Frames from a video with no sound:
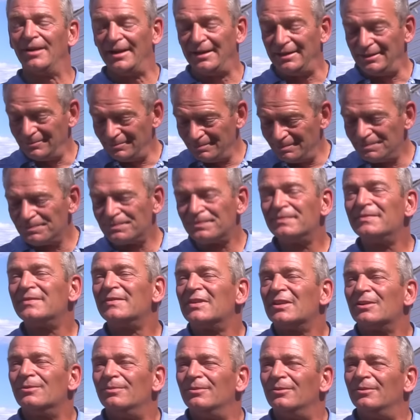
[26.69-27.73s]
Right.
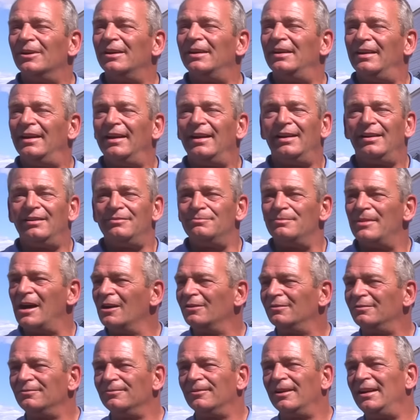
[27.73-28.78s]
And
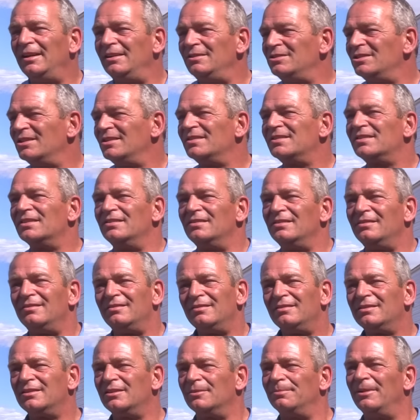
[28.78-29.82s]
mountain ranges
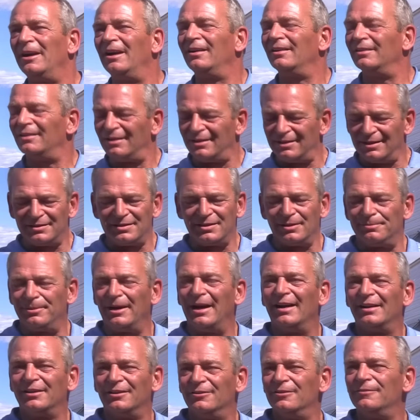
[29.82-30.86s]
and top, uh,
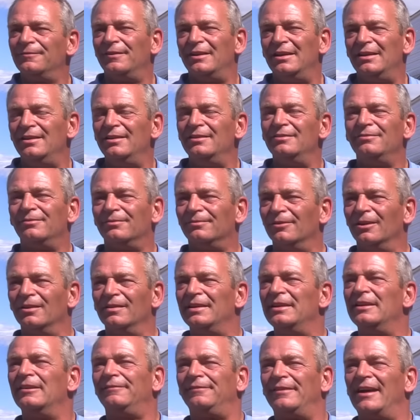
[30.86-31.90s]
topography
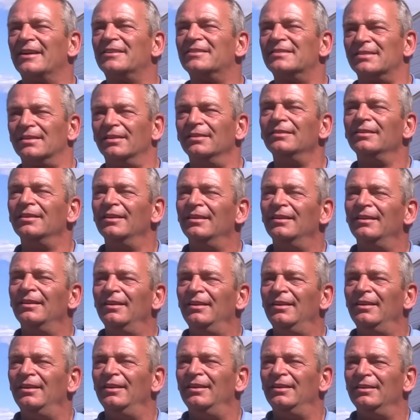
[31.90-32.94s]
really affects it.
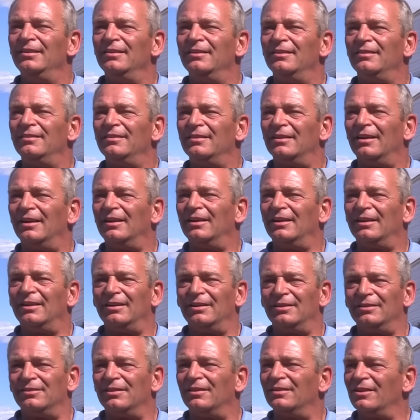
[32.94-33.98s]

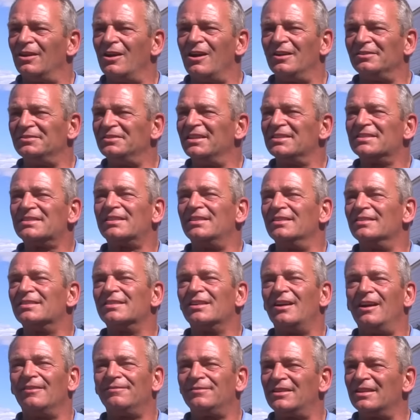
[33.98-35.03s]
Uh, a long
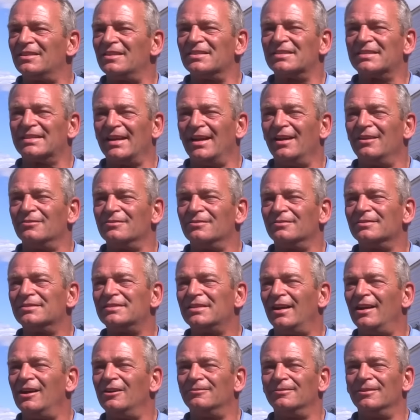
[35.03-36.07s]
distance off to the cell
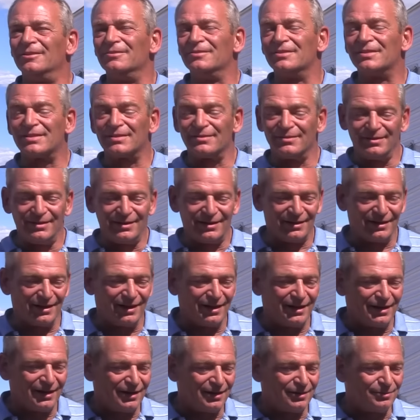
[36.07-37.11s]
towers,
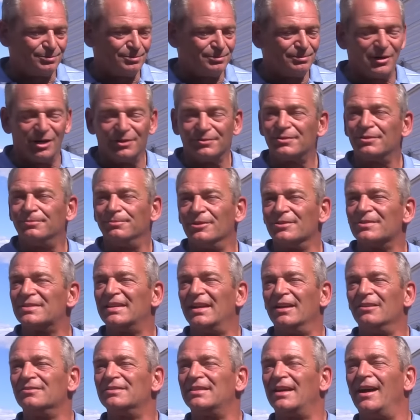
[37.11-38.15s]
um, multiple
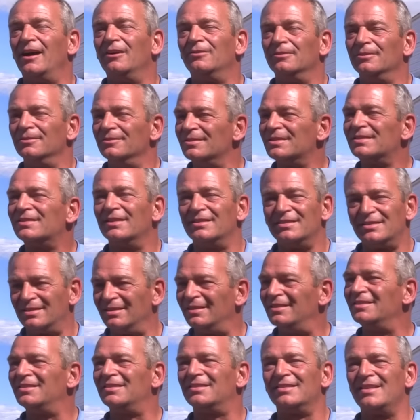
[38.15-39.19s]
cell towers,
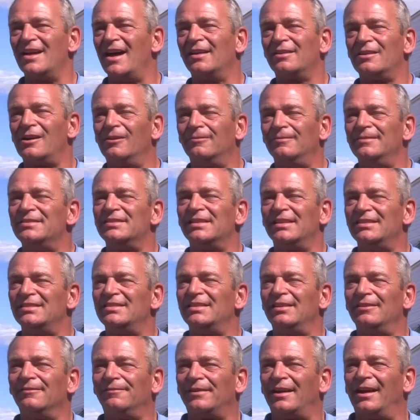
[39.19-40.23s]
it's, it's not always
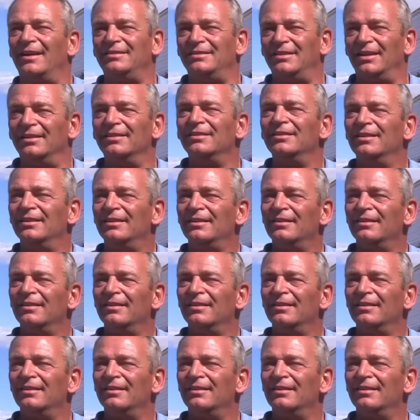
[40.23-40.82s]
easy to find it.